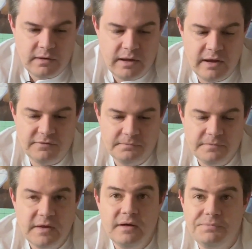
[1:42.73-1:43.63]
And
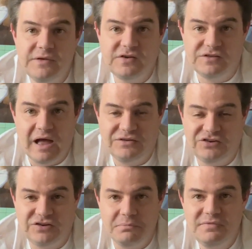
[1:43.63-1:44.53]
this is not
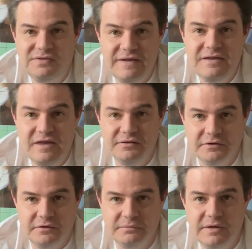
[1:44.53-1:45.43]
just some dinky
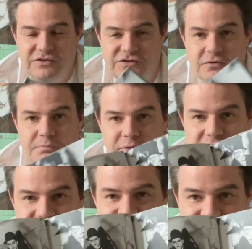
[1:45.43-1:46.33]
little insert
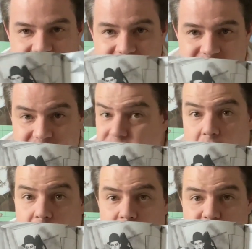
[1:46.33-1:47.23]
booklet. This is like
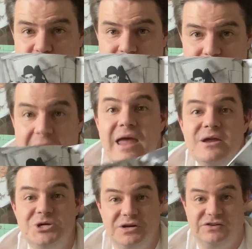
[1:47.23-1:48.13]
100
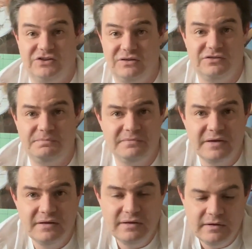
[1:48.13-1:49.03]
pages. And there's
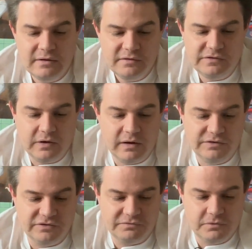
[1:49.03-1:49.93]

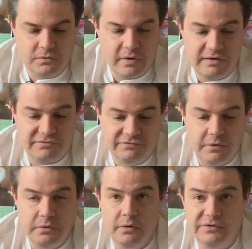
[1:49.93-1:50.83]
tons of great
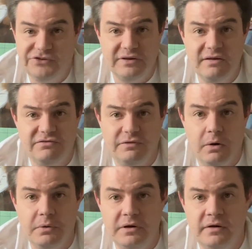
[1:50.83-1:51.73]
photos and
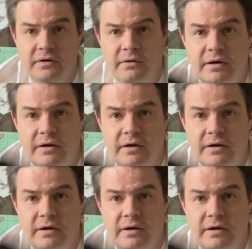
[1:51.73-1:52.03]
info in here.